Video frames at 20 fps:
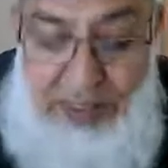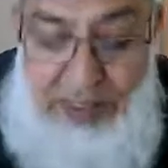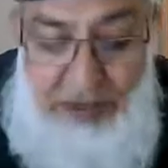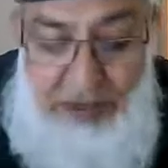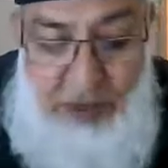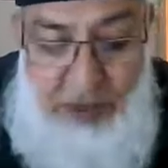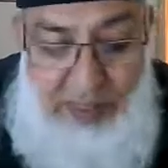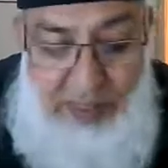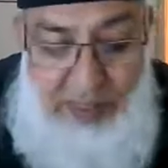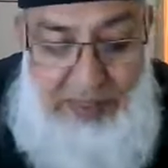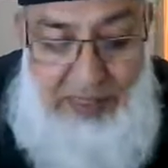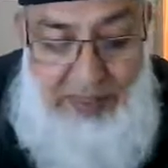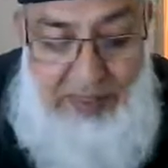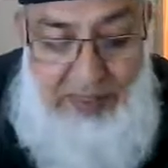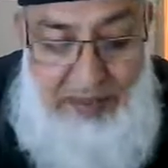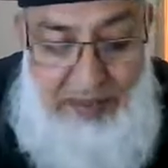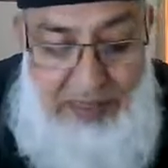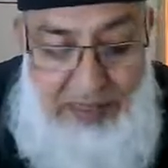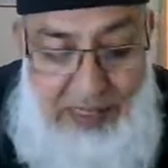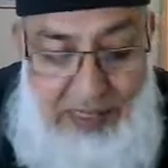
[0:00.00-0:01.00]
topic,
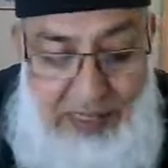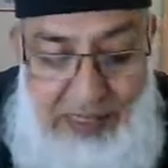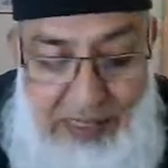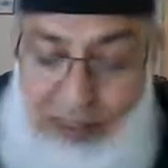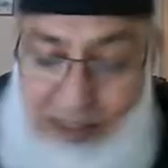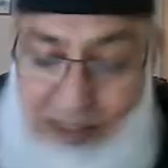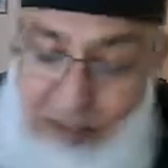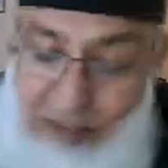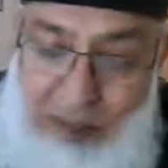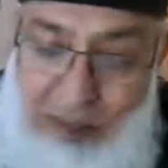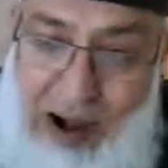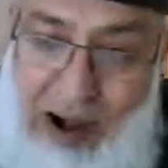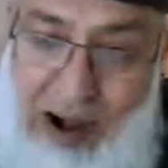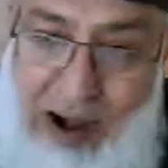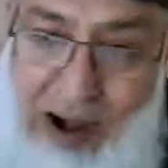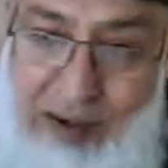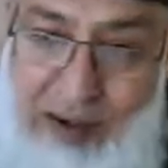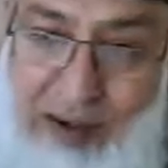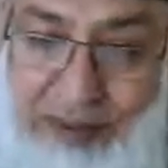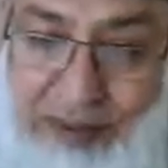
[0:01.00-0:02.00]
or the next
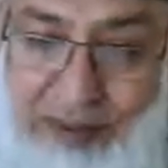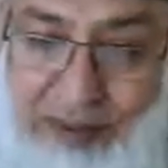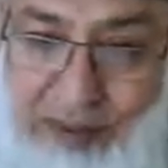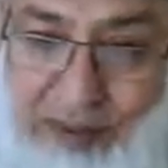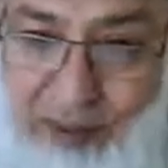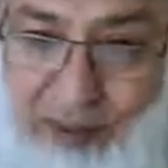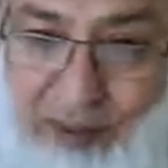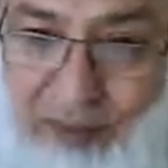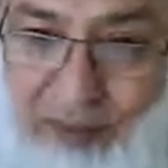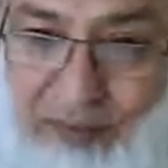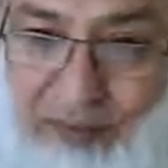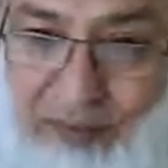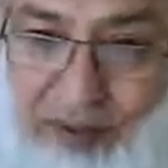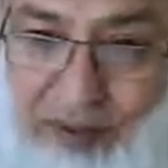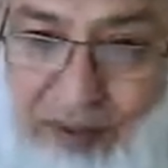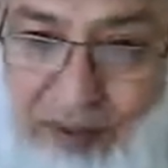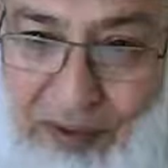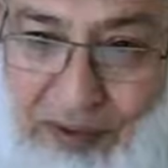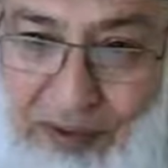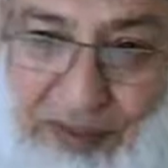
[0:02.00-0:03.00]
part of
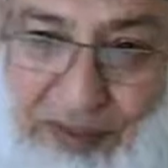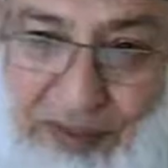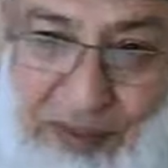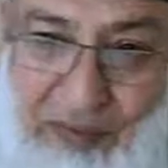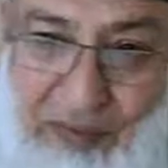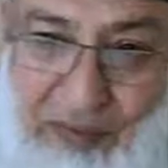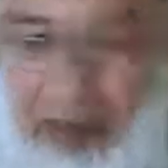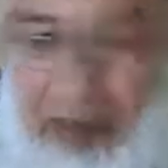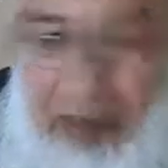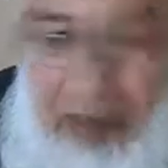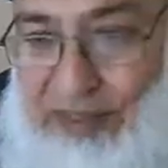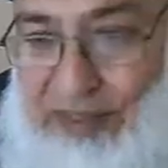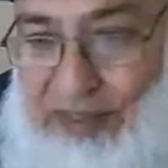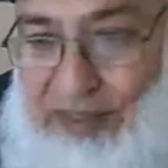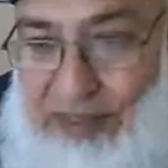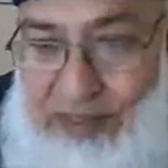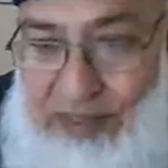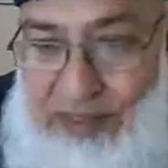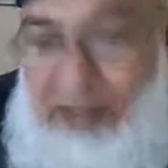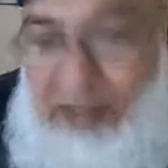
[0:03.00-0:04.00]
the
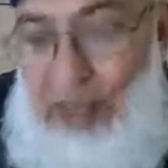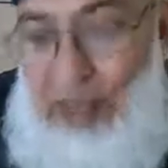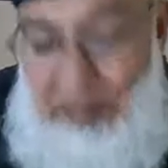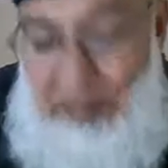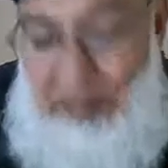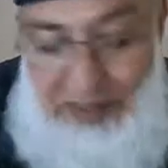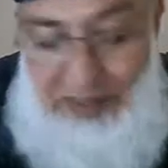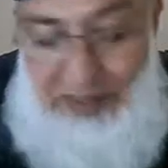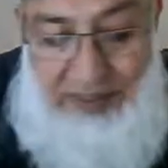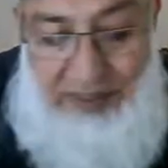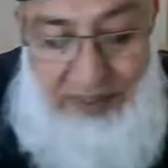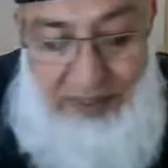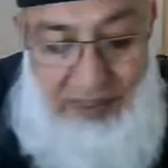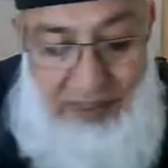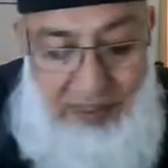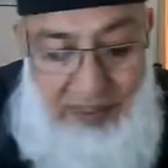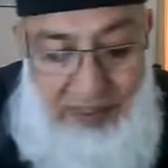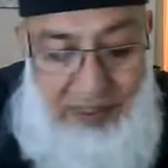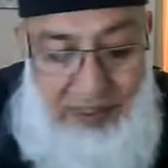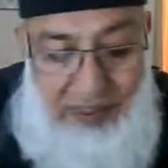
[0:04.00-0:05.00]
first chapter,
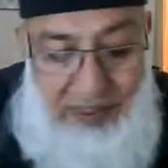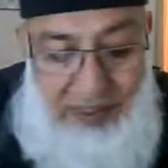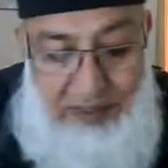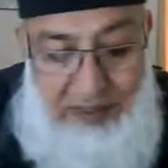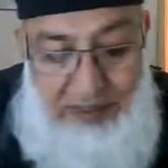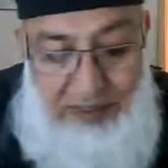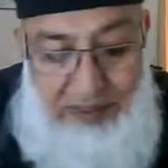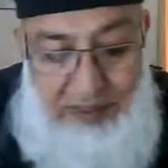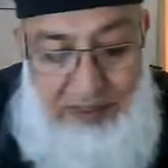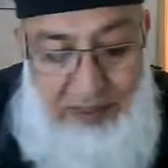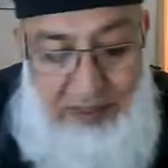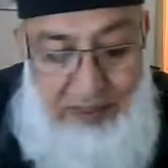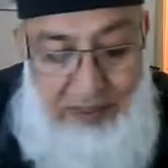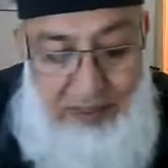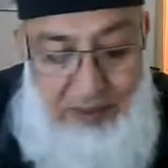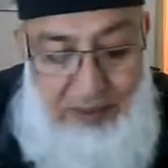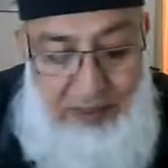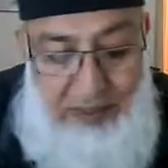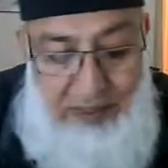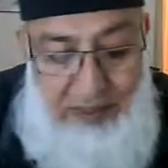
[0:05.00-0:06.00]
is
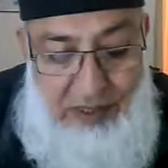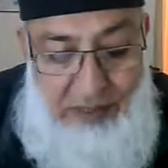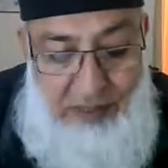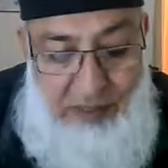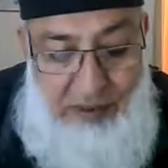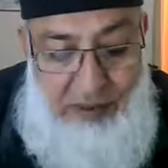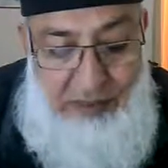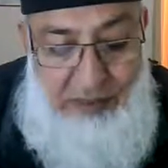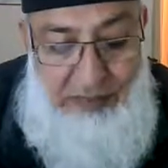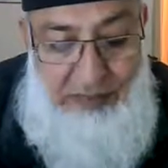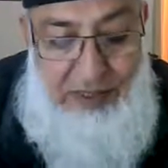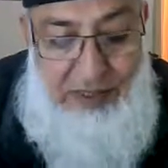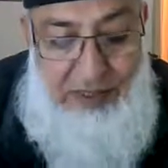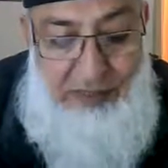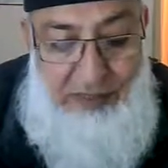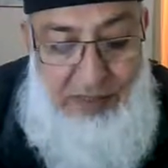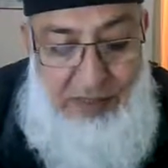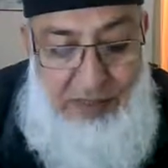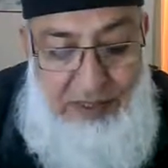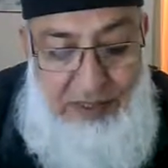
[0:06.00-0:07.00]
talking about
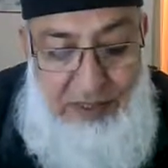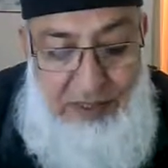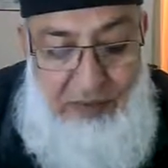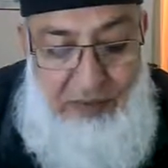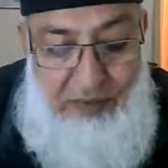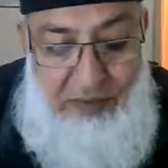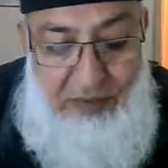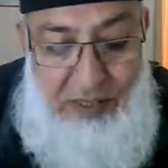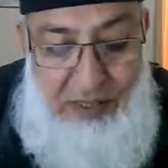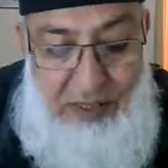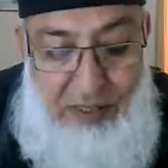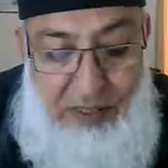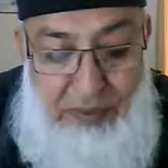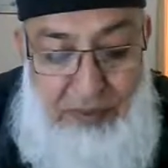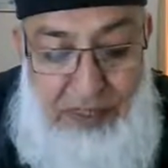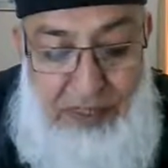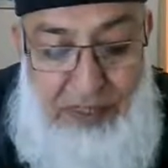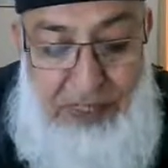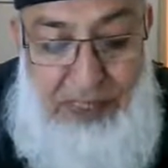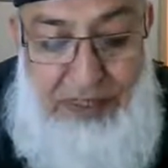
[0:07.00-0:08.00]
prevention of
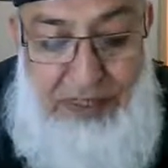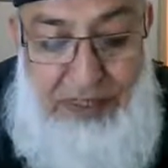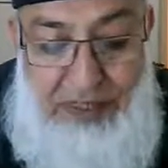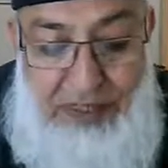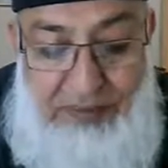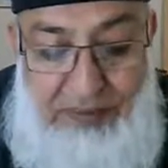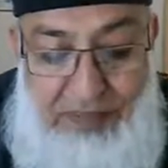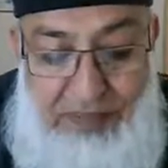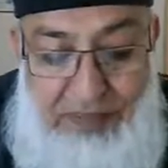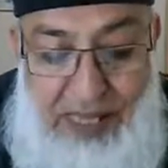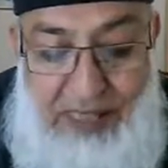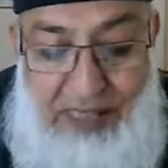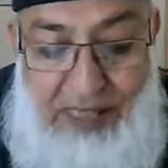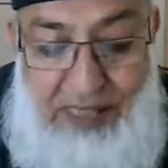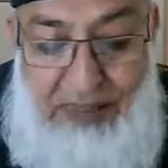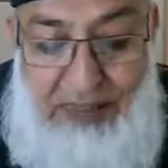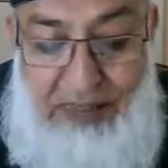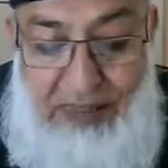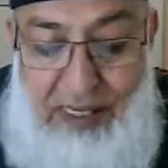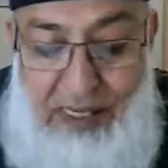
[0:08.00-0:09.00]
accumulation of
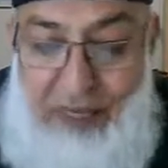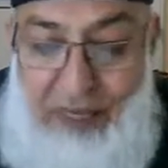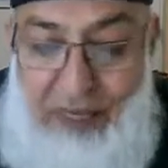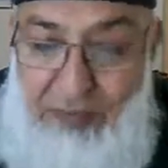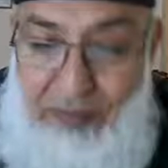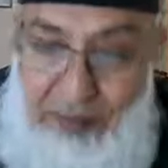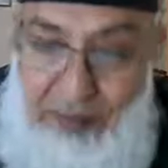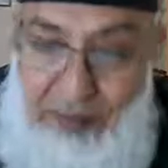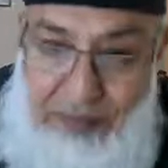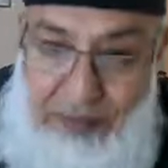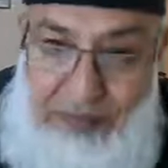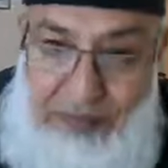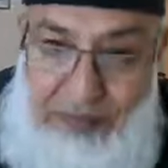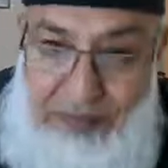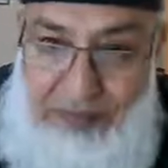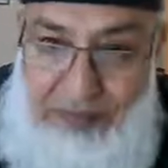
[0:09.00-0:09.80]
dust and fume.